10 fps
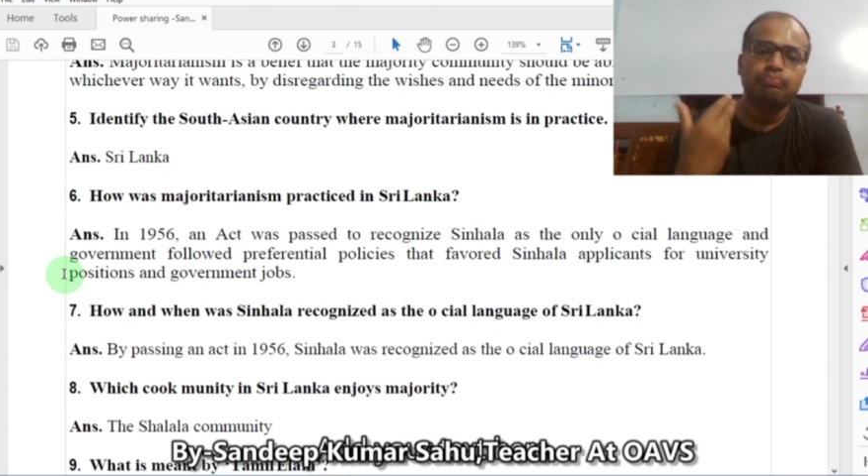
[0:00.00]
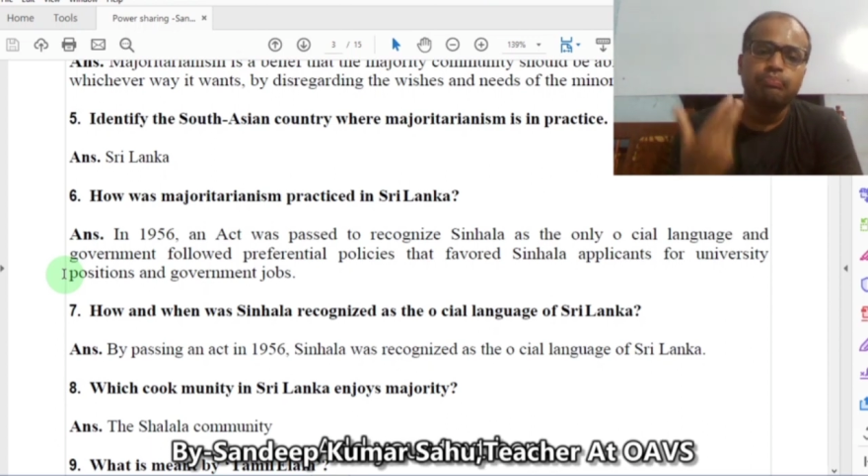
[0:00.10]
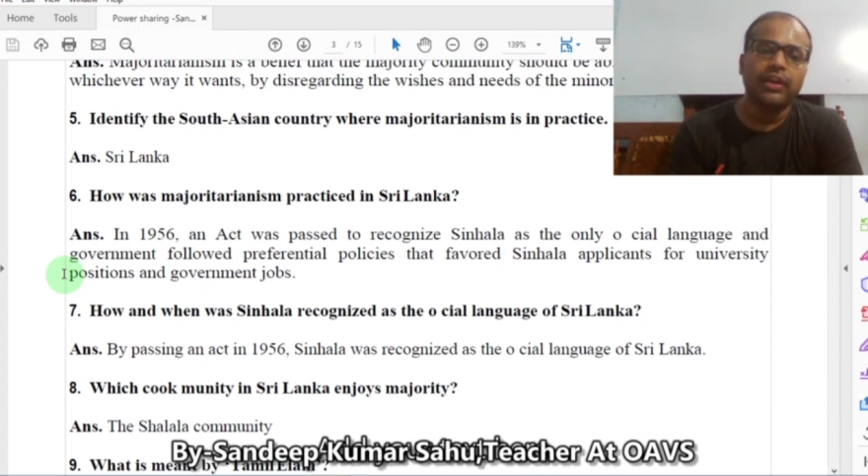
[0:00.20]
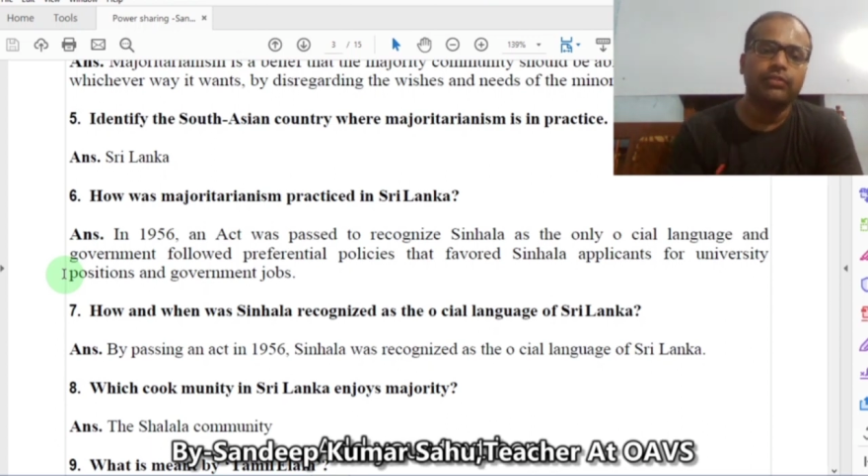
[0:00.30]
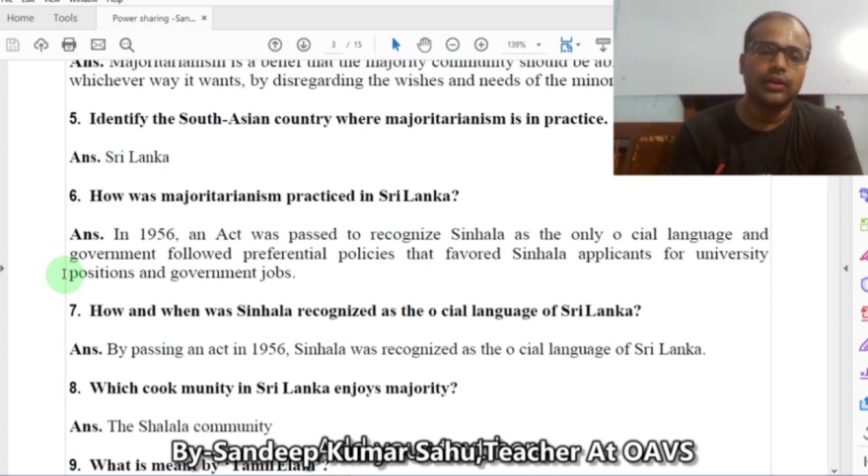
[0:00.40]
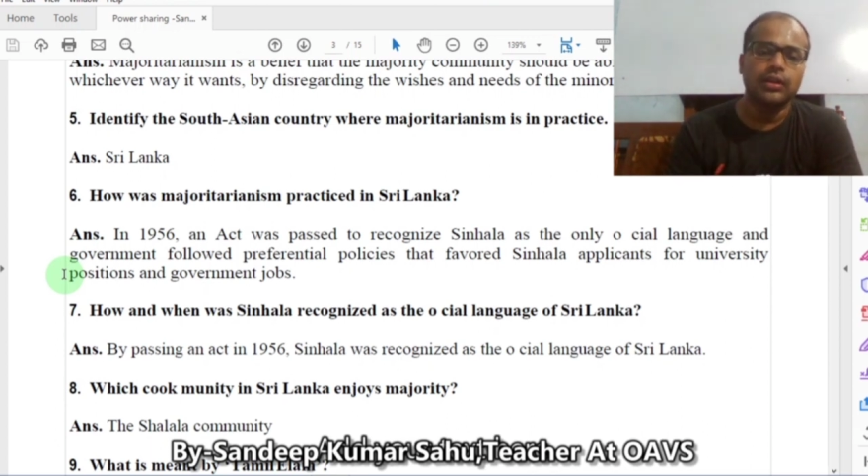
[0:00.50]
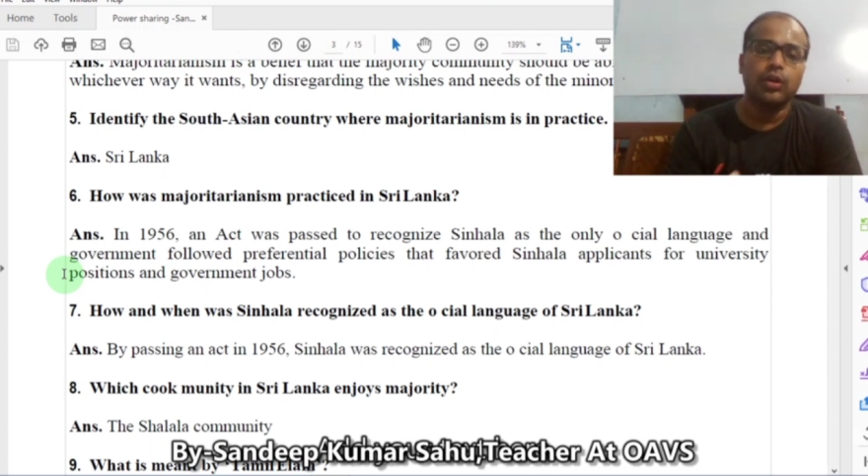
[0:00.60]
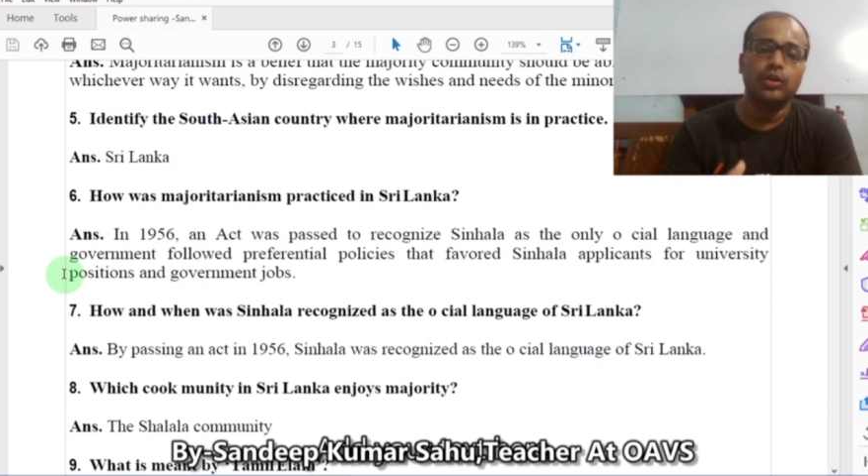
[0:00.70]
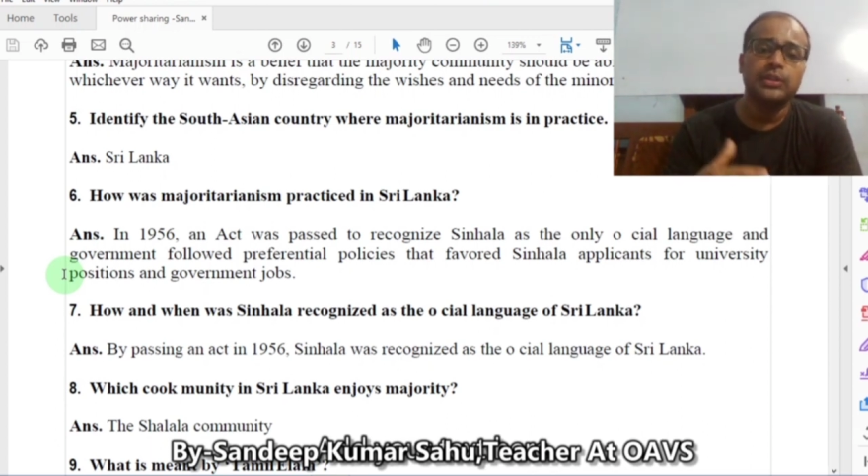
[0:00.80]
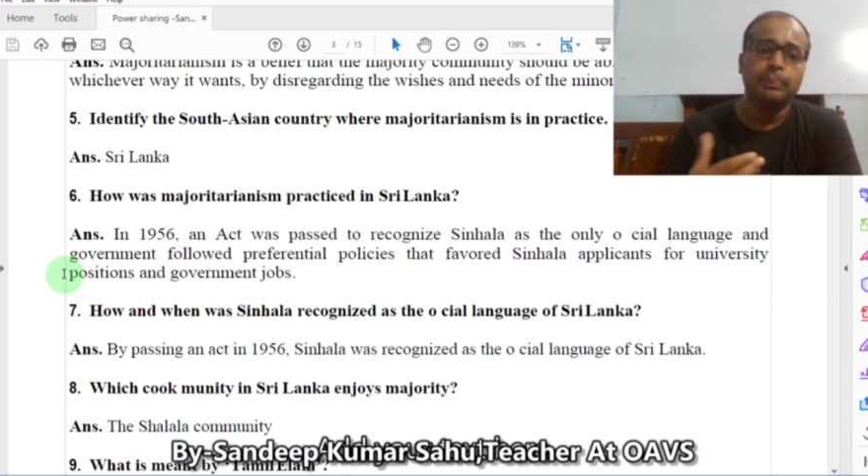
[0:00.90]
favor
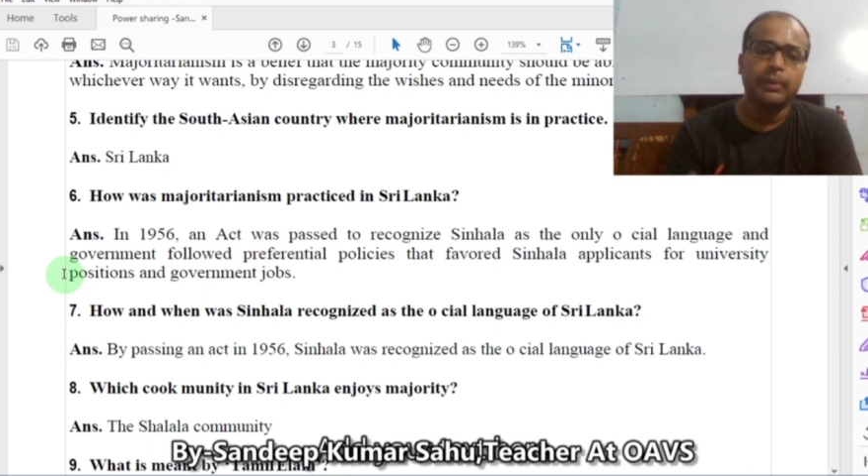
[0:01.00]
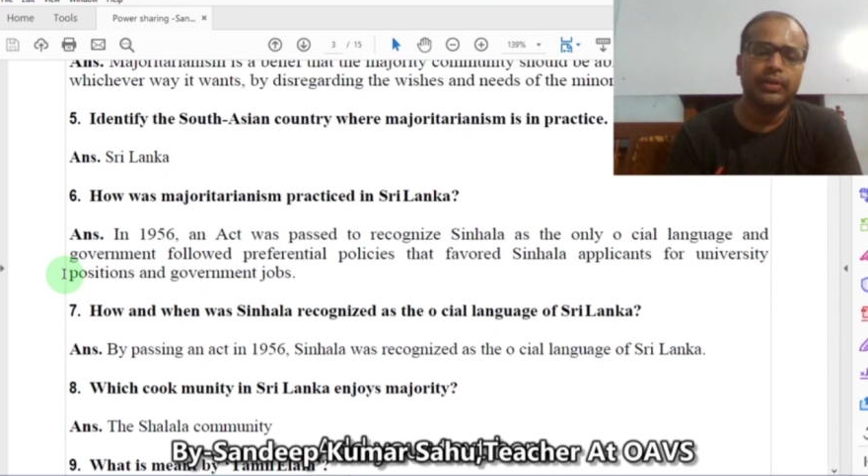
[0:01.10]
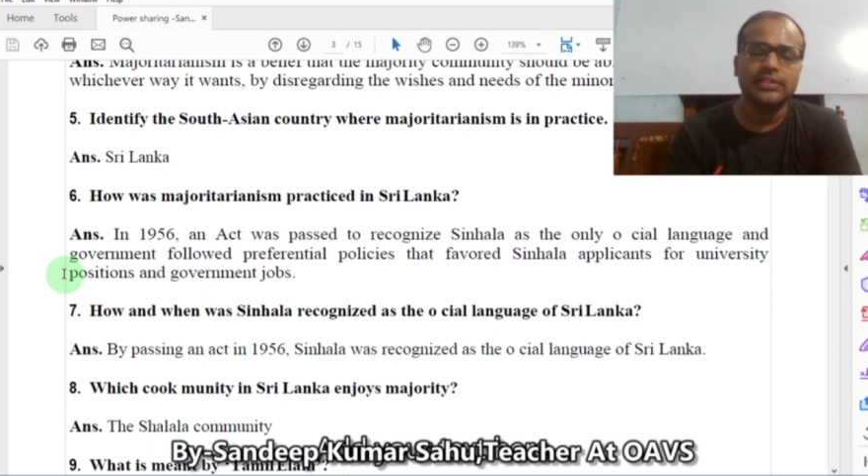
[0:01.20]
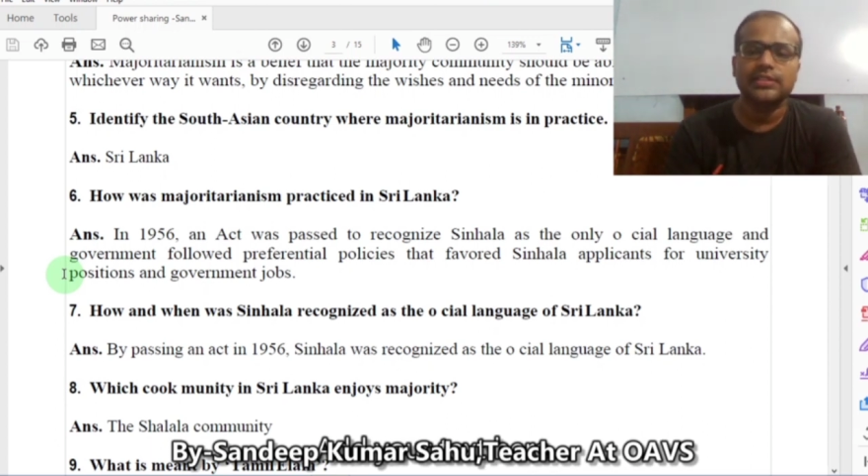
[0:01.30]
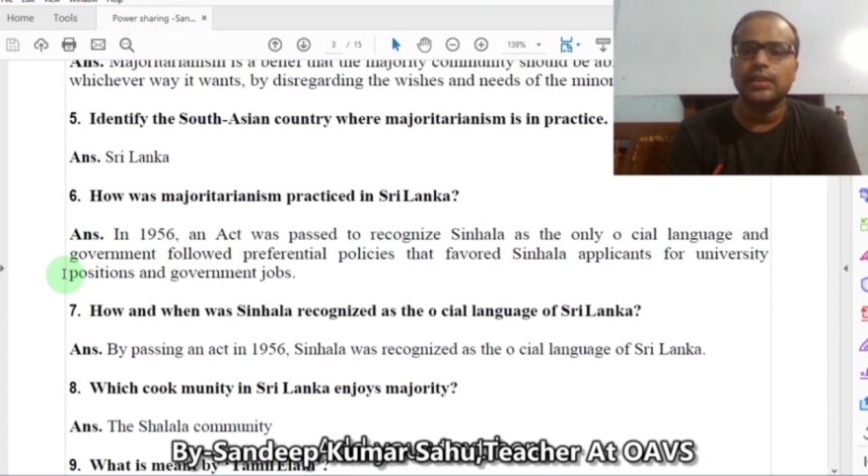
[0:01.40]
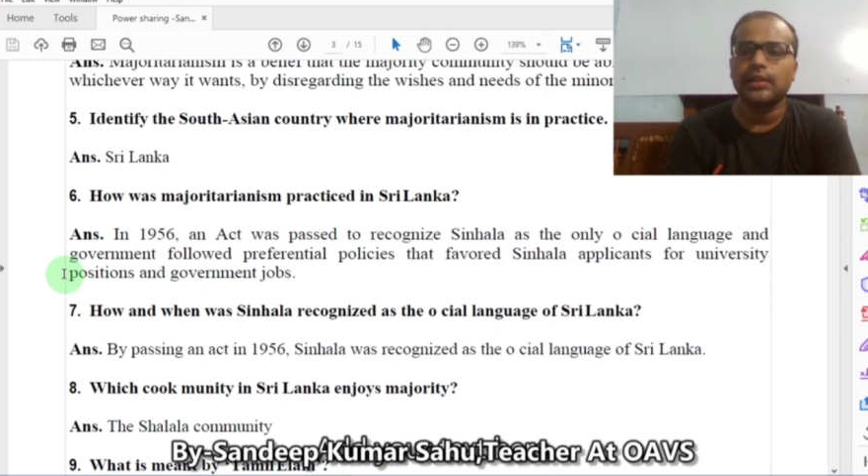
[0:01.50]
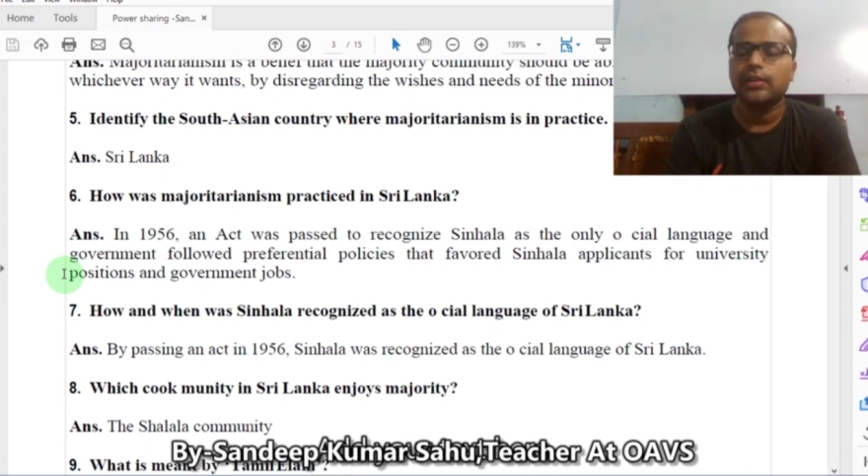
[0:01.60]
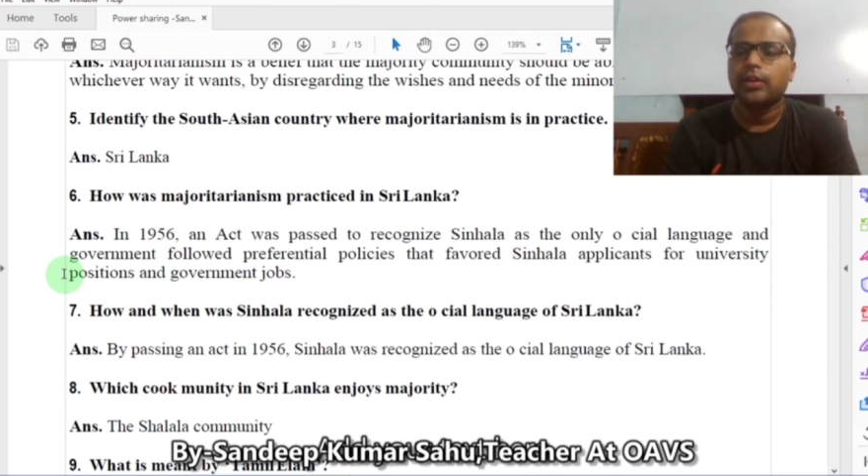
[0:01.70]
or the preferential